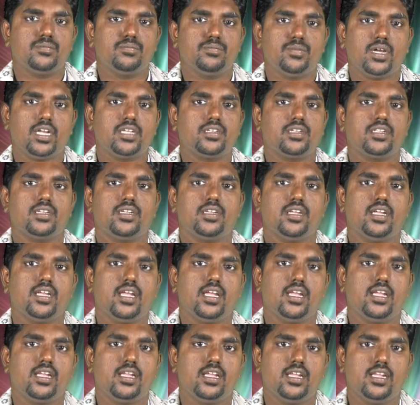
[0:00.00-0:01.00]
but
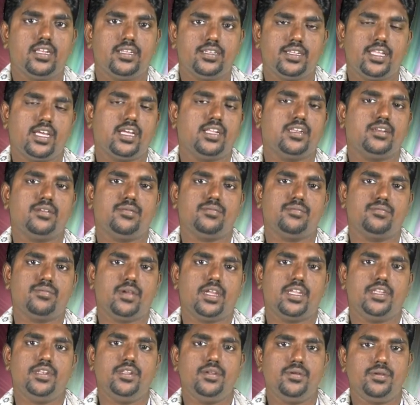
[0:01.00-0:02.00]
done
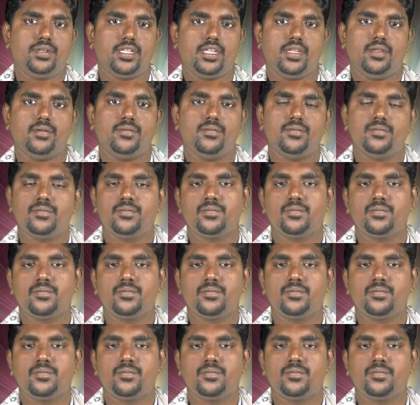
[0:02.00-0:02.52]
my duty.